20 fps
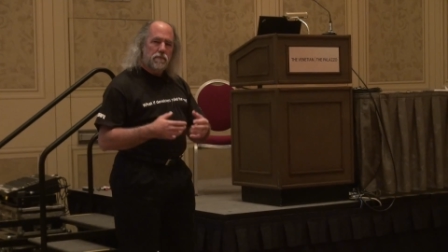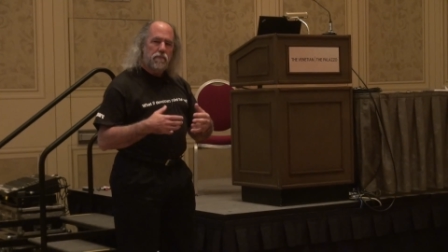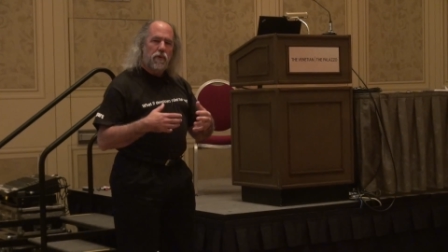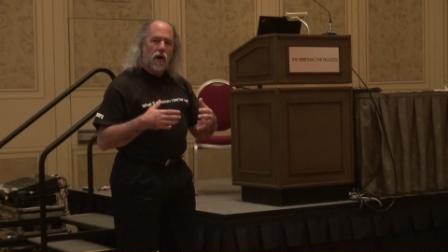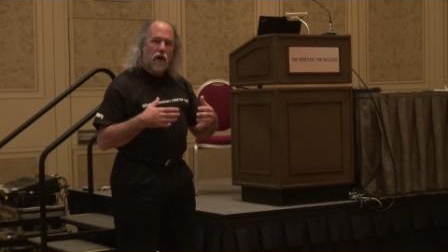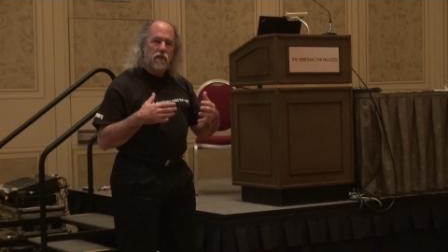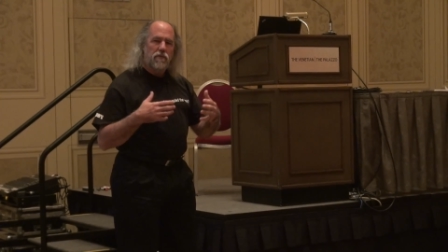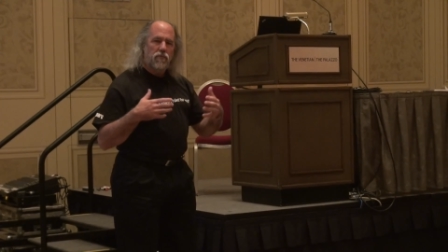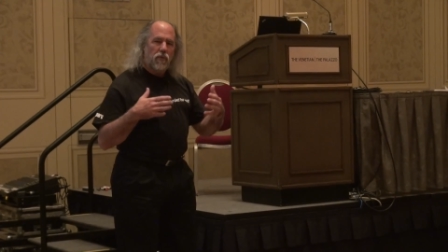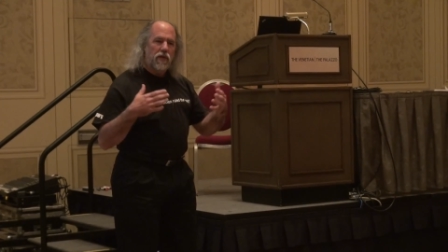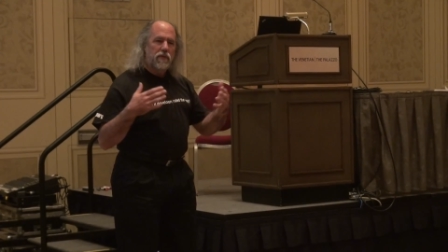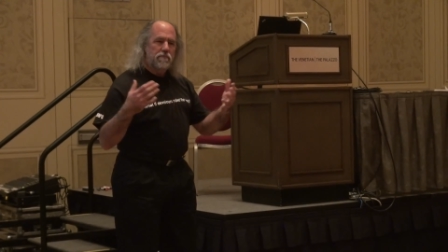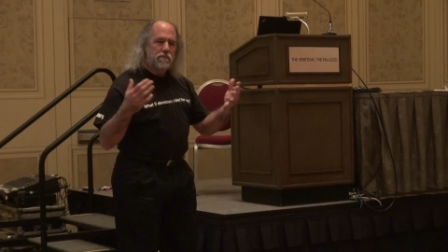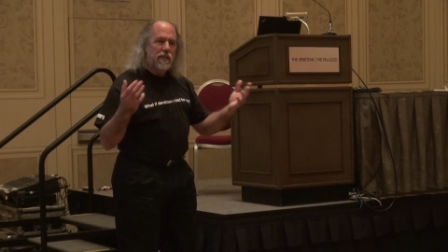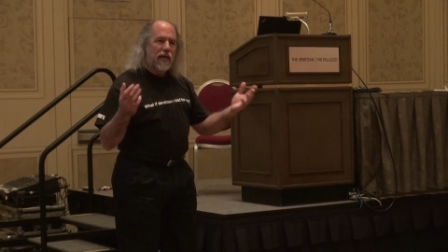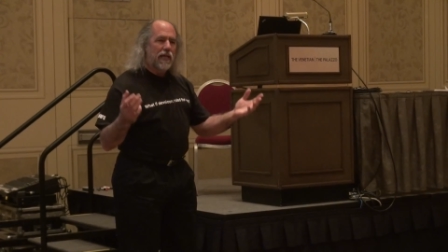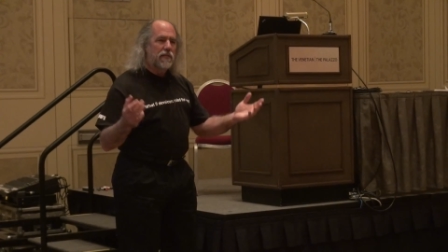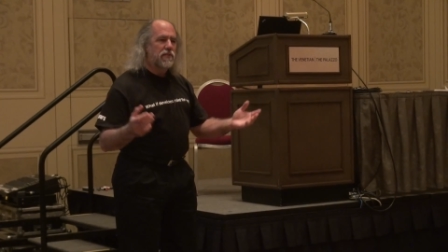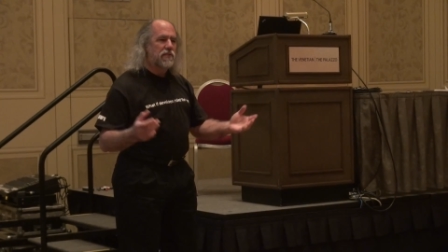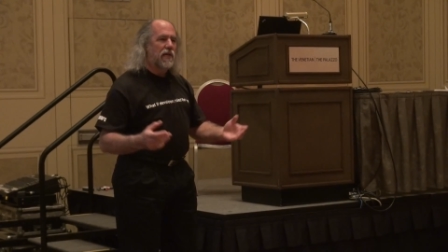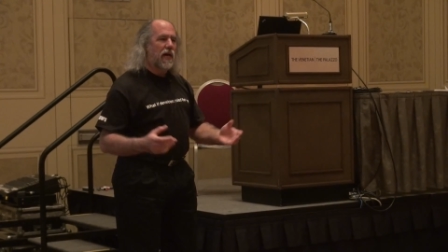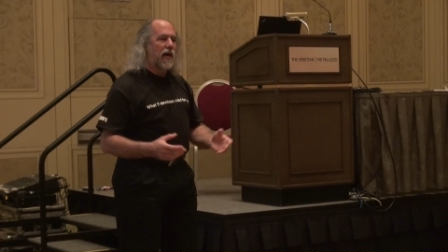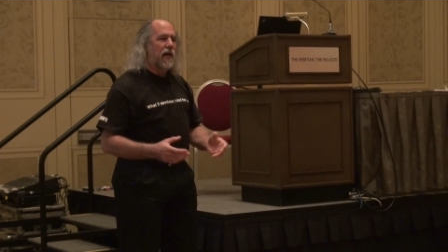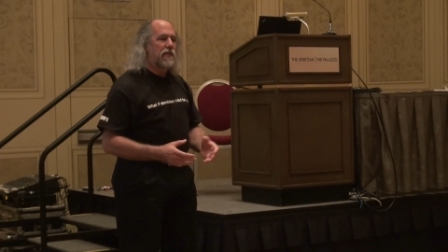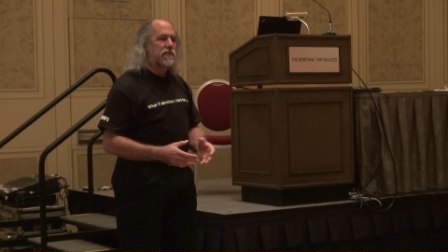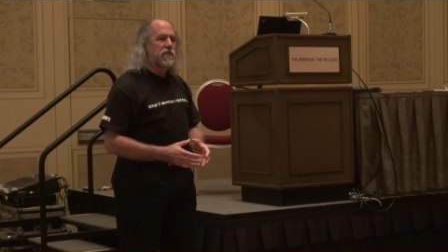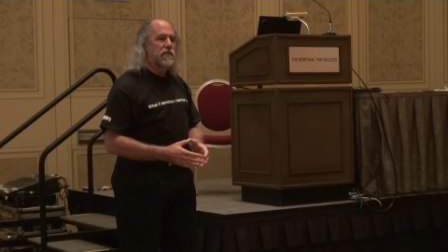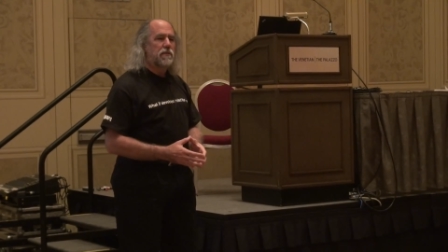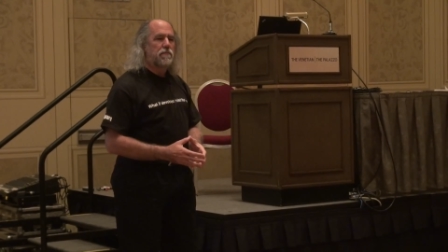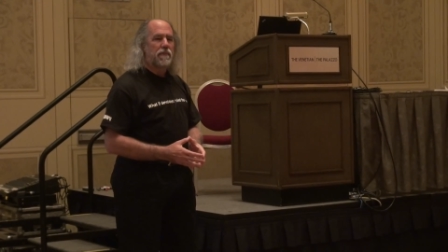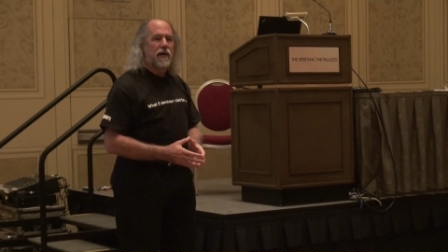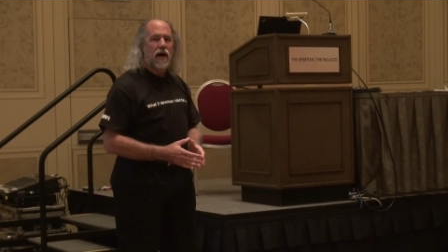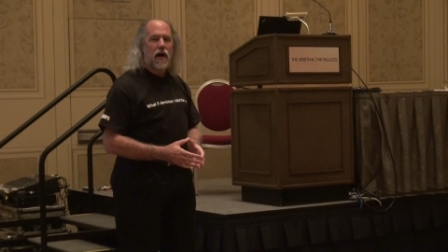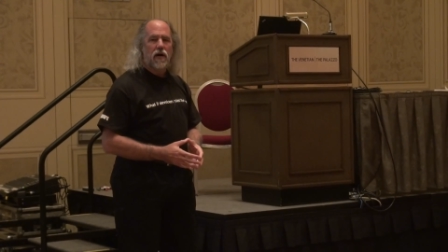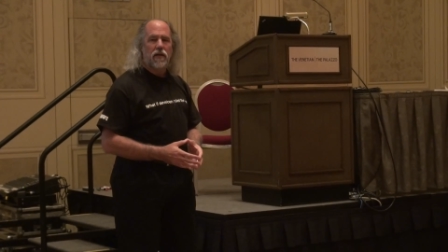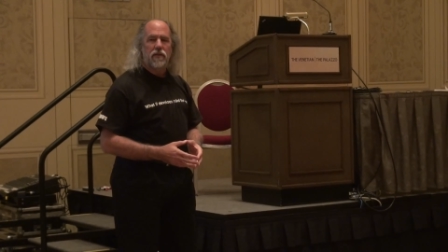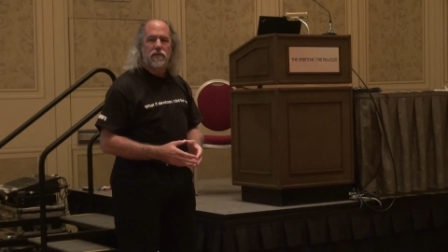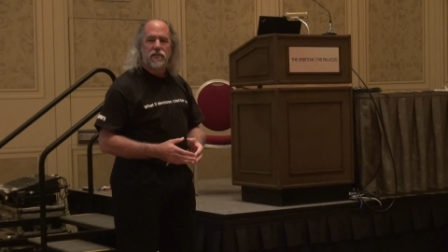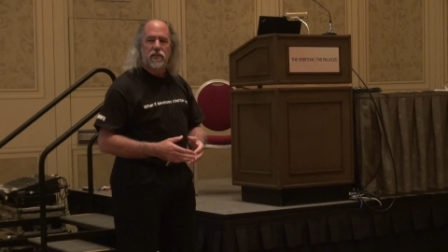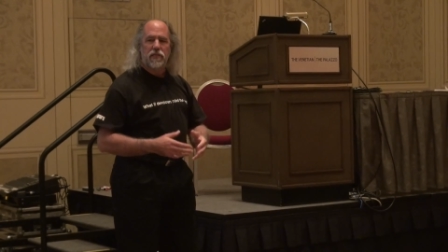Part of what that science is
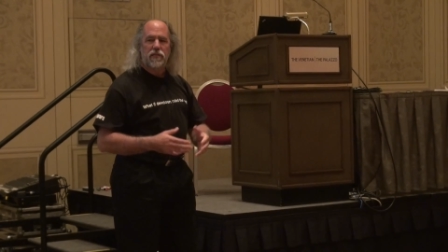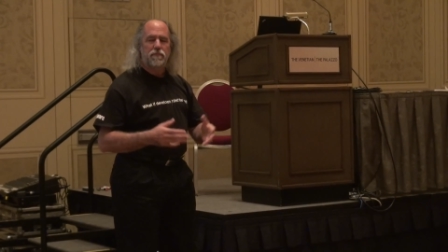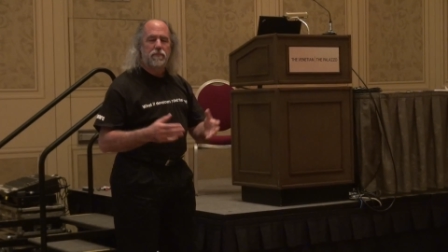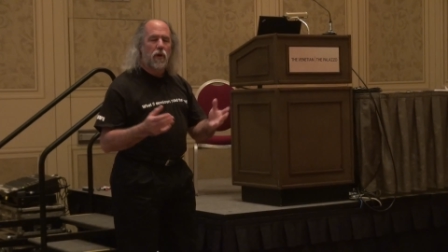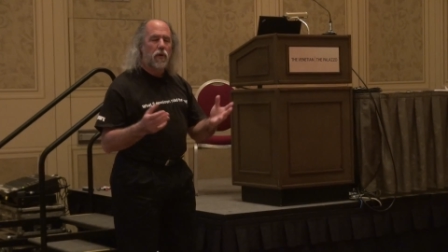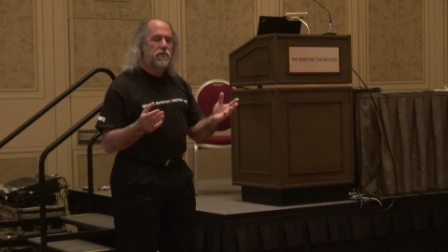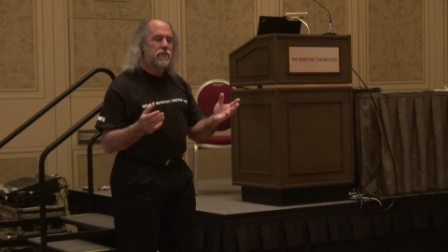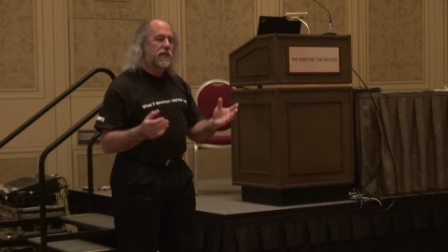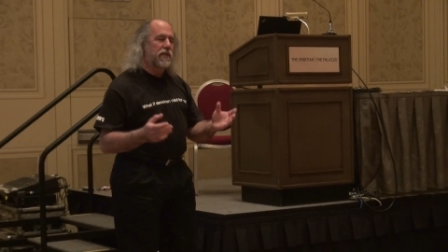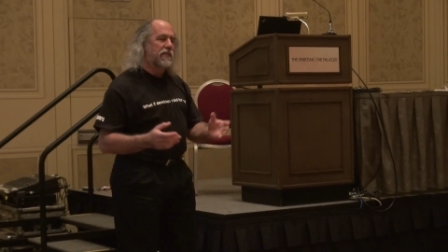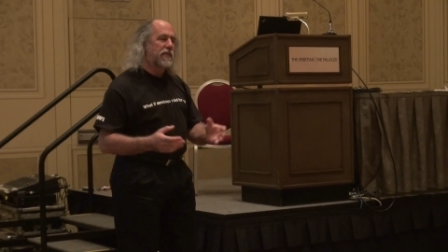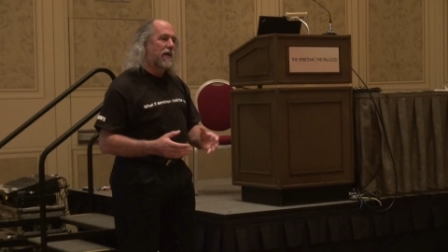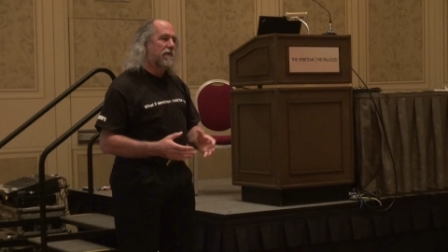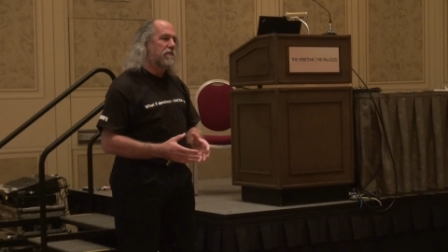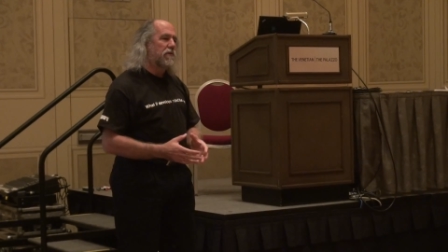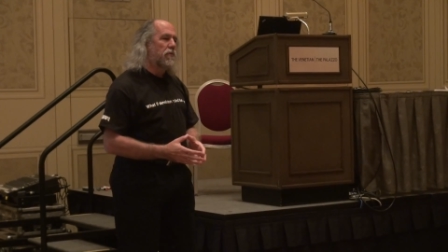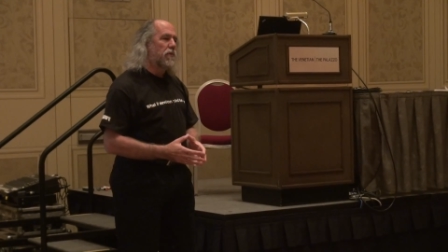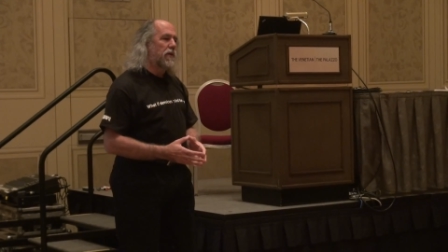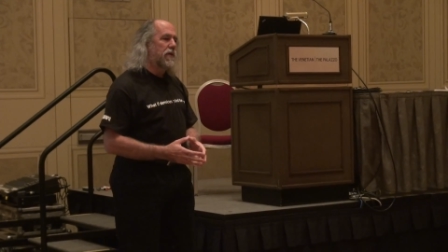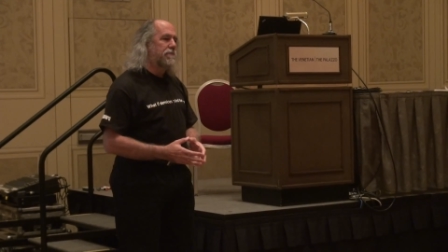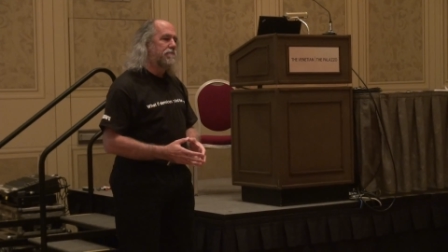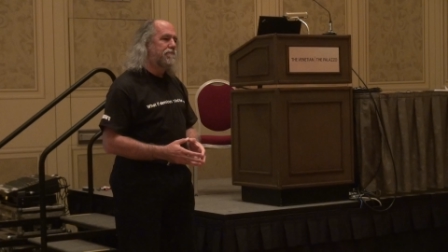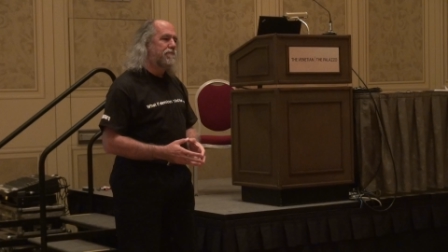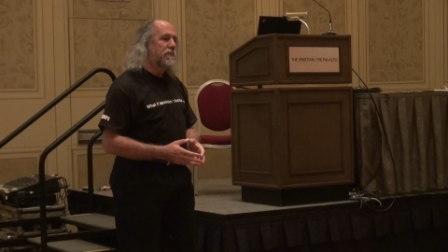about is exposing to everyone.